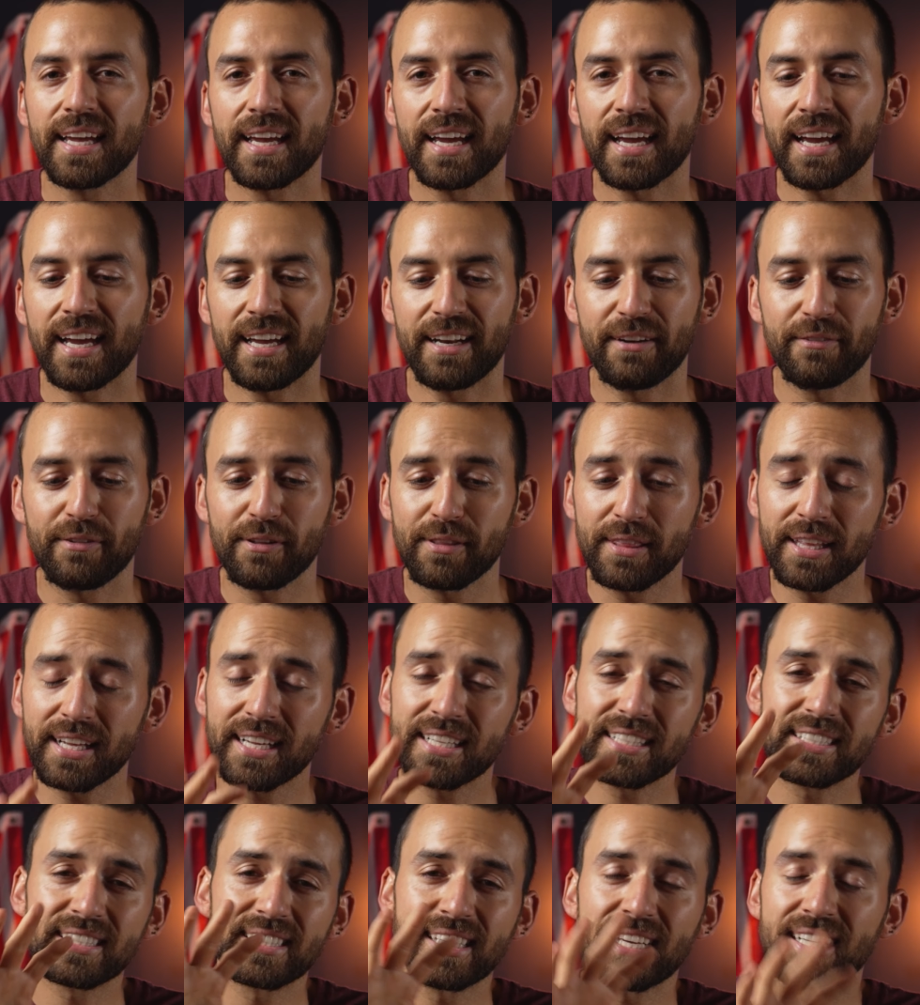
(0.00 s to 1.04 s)
And if you think
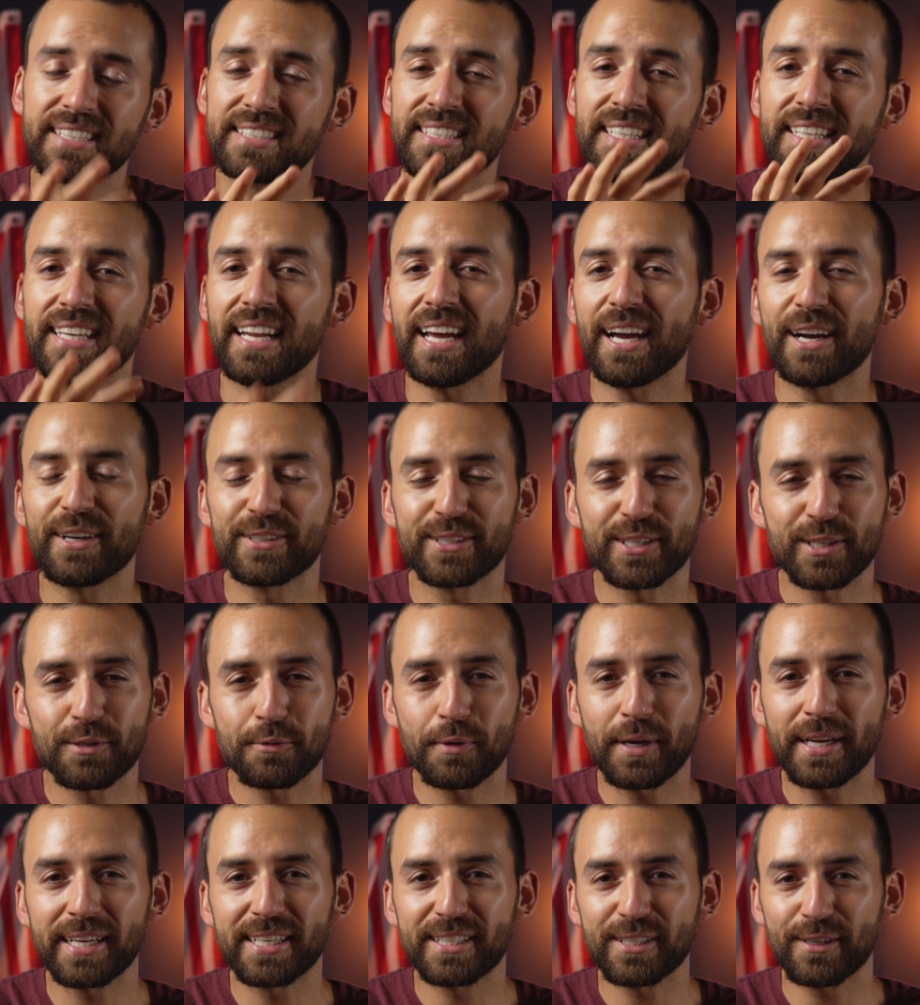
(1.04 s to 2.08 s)
it's sexy now, just
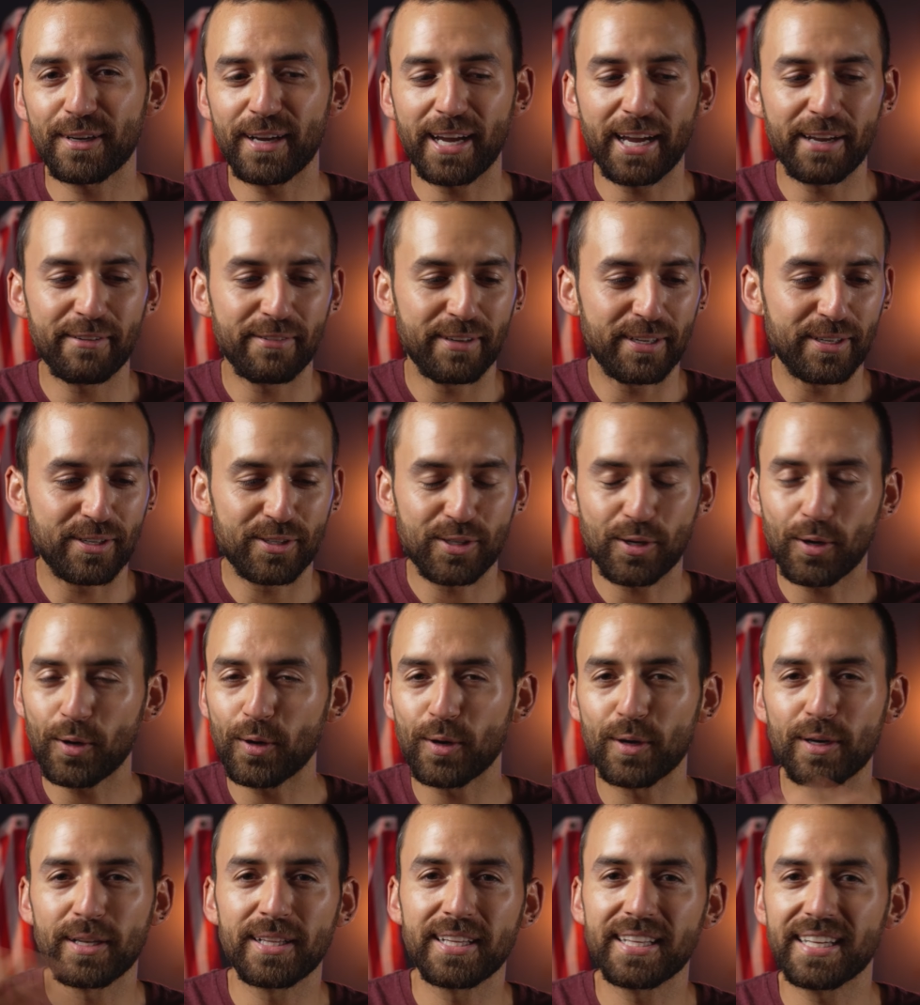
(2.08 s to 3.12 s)
wait until I have it
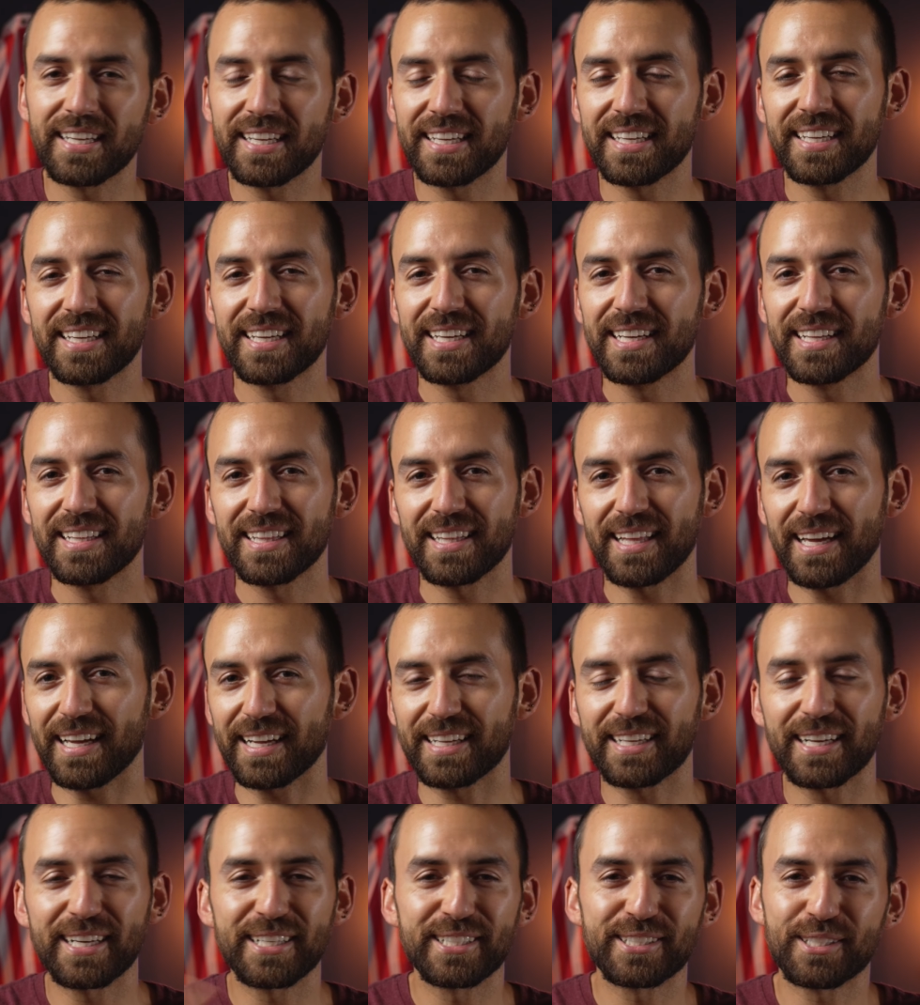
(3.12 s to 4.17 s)
totally like
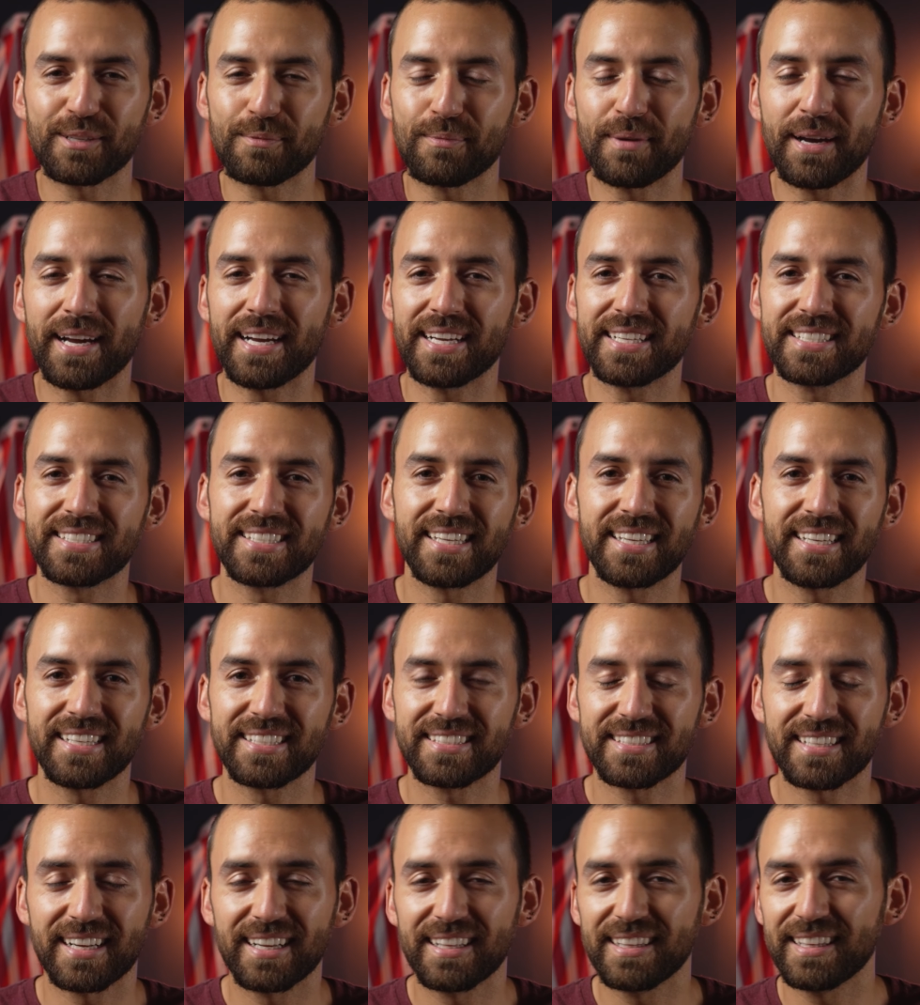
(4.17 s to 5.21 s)
customized. Then
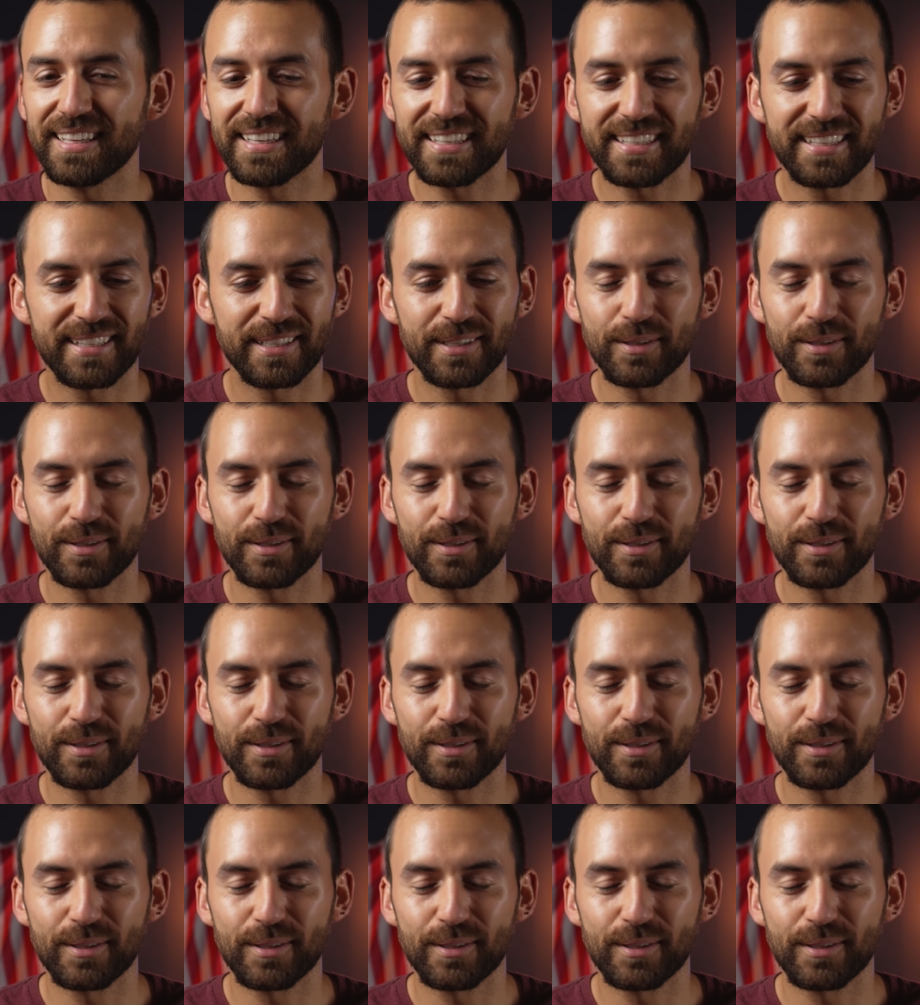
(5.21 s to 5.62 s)
it's gonna look,